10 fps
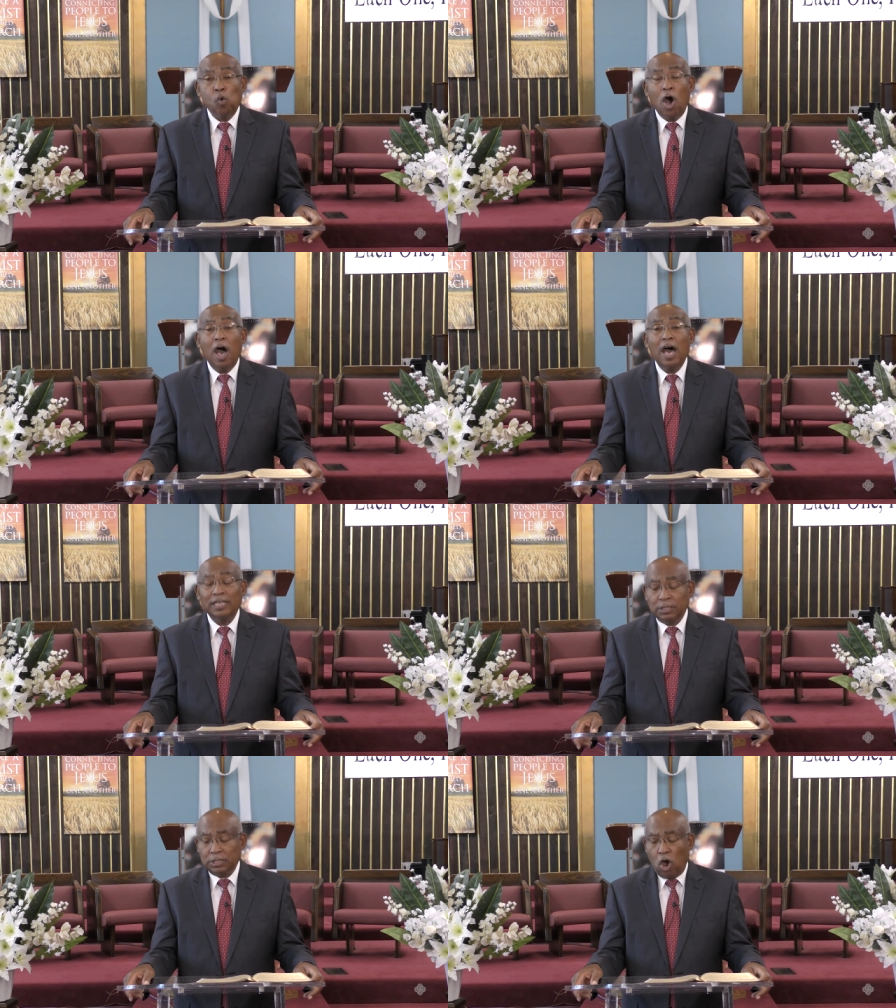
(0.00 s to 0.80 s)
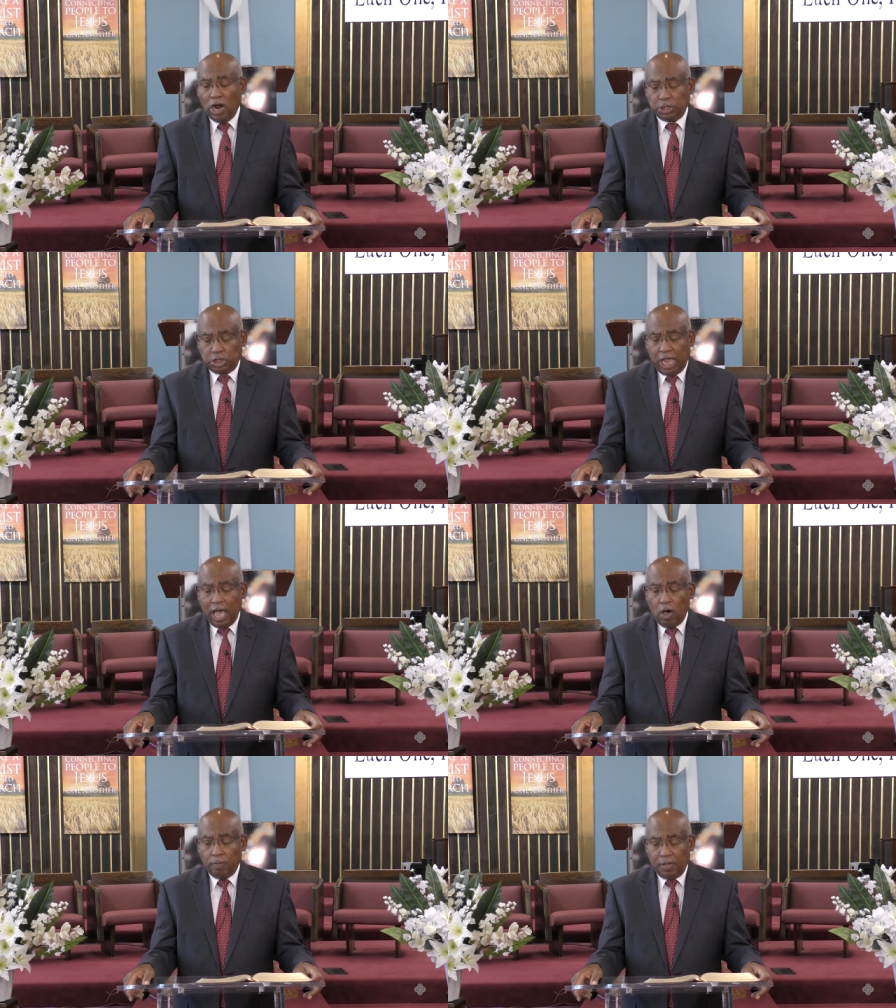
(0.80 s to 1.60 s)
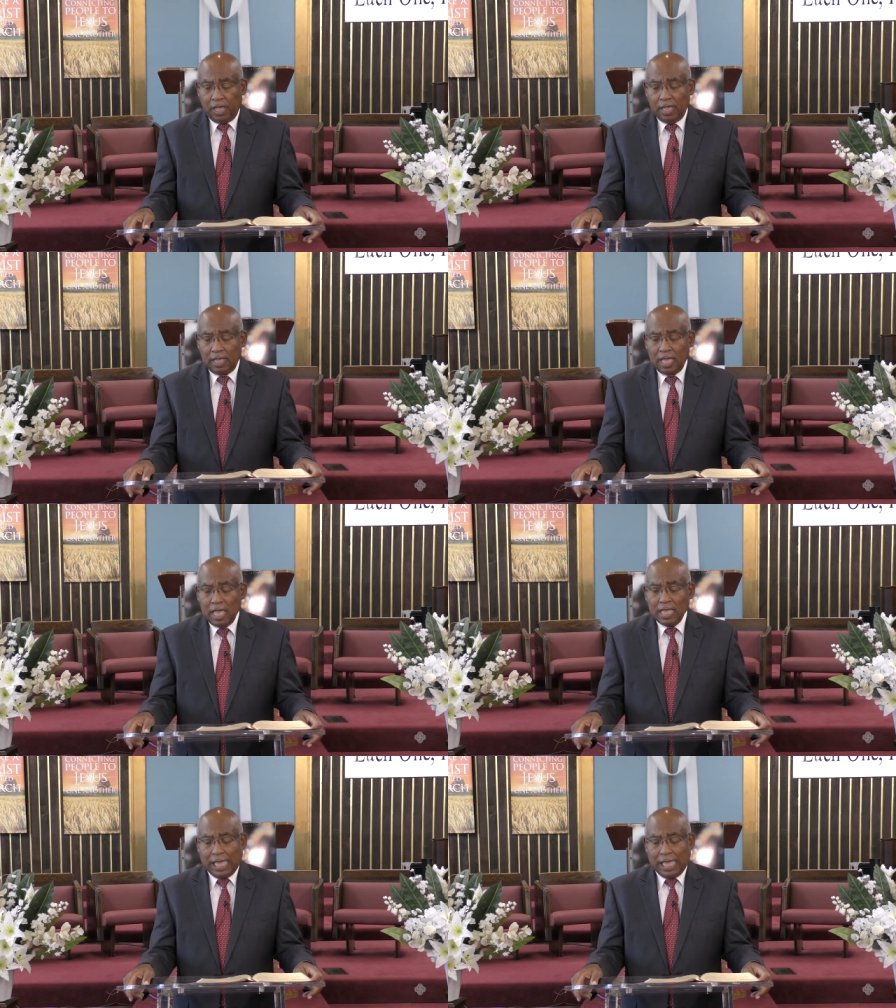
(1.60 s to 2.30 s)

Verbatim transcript: was or shall be.